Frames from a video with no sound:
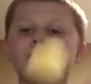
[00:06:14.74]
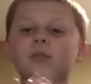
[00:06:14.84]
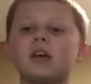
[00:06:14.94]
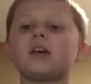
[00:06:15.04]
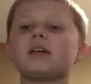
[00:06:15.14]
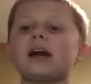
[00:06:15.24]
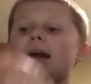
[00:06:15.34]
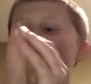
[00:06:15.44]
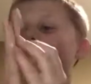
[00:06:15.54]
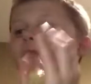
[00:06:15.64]
glitter. Yeah,
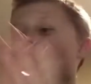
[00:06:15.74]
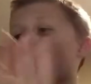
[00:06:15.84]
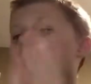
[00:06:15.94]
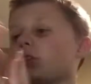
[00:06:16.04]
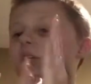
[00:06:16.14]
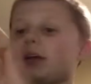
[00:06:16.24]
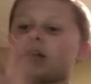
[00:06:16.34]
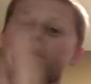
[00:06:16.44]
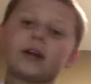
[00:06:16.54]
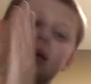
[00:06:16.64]
you have gold
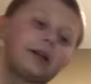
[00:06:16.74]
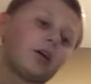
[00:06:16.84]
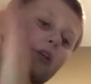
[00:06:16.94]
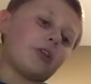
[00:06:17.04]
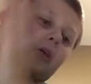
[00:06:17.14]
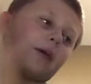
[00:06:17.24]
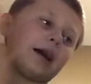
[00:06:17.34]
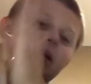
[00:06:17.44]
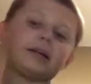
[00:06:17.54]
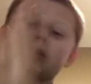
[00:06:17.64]
glitter, and also
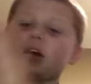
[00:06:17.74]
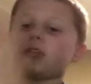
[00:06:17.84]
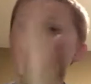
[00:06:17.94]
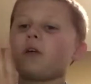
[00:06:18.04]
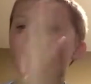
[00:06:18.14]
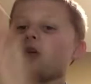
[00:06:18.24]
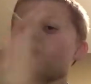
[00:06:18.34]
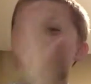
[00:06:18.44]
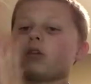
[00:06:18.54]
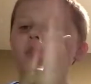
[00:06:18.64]
uh, and also a few
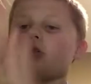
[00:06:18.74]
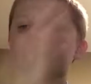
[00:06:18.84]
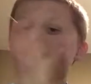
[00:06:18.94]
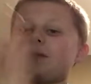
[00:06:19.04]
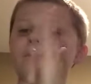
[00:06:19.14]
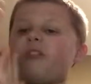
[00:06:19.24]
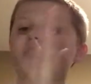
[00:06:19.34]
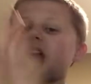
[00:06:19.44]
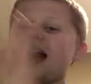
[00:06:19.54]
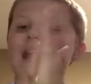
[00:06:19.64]
more gold and
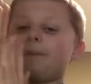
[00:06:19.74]
flat